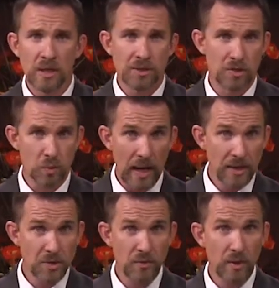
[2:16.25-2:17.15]
Just
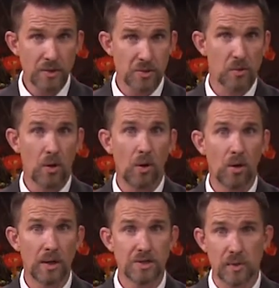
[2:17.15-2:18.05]
write to us or
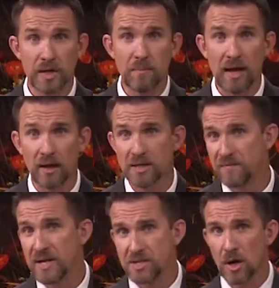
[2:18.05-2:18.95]
call us or email us,
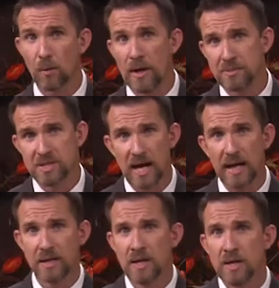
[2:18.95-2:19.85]
visit our
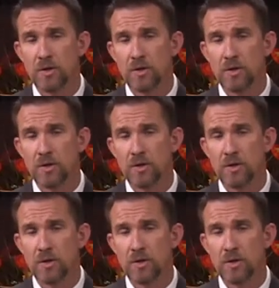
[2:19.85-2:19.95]
website.